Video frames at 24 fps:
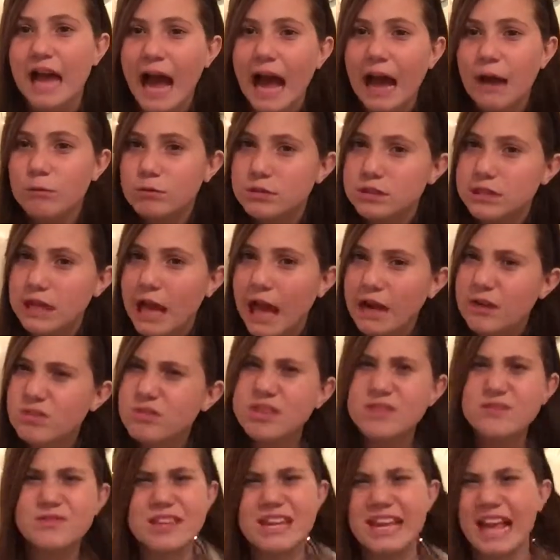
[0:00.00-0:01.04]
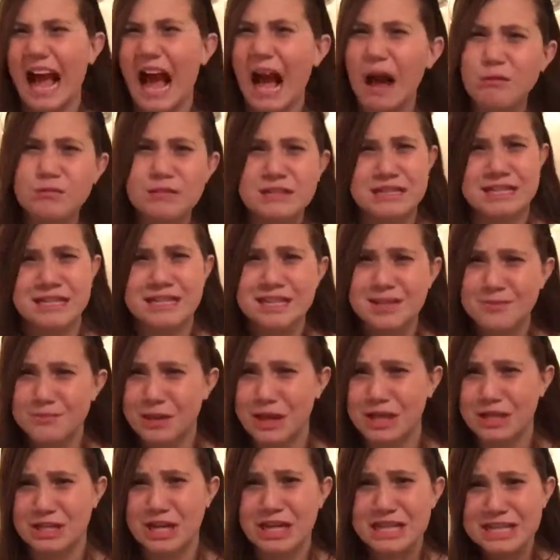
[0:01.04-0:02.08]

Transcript: I don't even think I was in the picture.